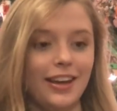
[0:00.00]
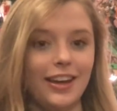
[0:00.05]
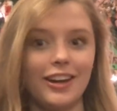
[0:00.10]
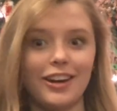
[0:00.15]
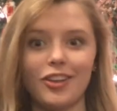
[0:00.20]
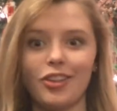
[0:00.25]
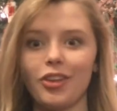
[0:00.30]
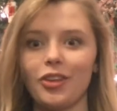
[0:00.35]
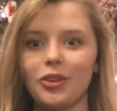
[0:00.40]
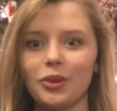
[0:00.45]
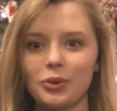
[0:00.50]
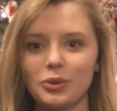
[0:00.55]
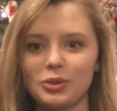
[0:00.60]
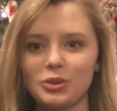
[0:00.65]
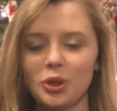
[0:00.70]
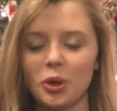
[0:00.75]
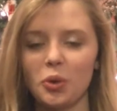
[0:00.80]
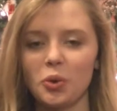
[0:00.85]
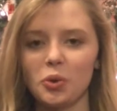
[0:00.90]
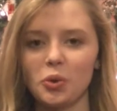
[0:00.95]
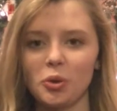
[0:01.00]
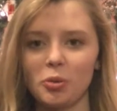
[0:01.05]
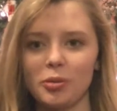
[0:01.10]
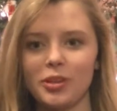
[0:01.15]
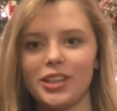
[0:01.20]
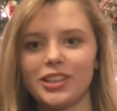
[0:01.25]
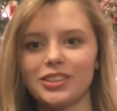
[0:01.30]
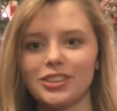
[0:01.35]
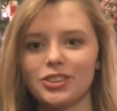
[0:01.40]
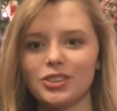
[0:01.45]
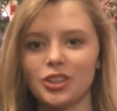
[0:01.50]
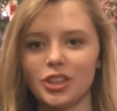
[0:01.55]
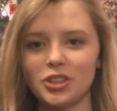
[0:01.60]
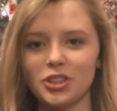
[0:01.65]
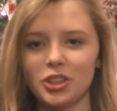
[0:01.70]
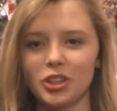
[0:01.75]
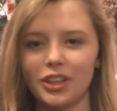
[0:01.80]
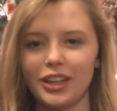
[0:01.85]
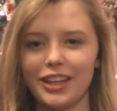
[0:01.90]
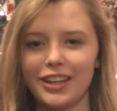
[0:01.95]
And I thought that was so cool because it's
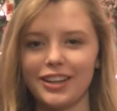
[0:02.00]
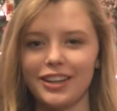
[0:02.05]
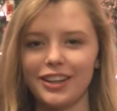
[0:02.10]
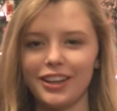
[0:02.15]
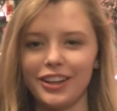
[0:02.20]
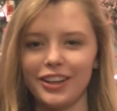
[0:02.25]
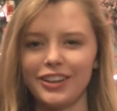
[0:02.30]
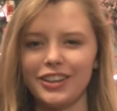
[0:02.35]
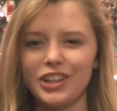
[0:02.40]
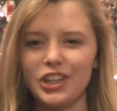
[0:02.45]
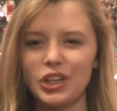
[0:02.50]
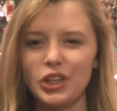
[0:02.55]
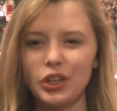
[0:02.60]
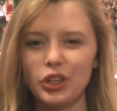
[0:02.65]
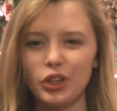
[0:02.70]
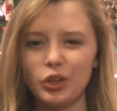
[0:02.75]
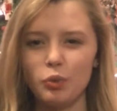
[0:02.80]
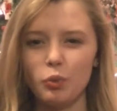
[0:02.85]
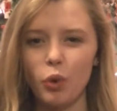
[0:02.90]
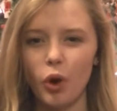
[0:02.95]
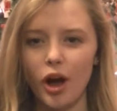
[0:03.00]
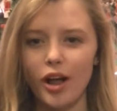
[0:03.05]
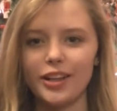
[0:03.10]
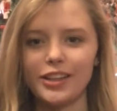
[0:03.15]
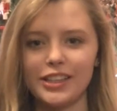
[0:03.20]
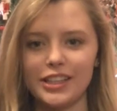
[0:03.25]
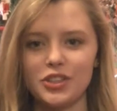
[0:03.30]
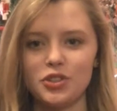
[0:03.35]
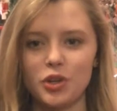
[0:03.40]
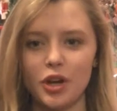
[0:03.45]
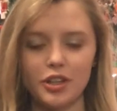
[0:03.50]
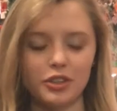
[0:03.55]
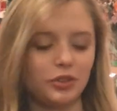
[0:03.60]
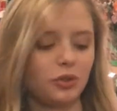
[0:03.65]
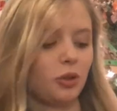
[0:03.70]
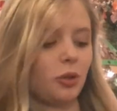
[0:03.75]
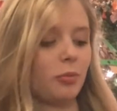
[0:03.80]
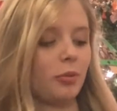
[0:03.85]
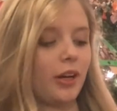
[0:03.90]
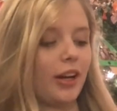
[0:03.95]
such a like a quality
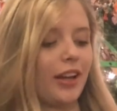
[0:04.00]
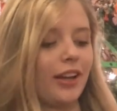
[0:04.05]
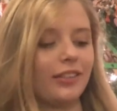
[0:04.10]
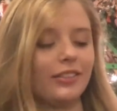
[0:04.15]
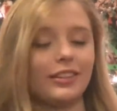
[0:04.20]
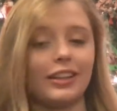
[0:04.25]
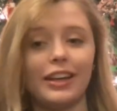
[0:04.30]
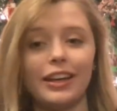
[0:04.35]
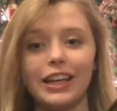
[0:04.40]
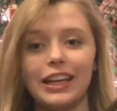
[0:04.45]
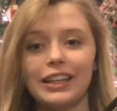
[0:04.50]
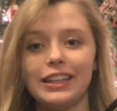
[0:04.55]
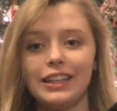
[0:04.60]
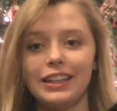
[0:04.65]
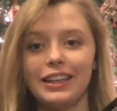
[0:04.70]
drugstore brand that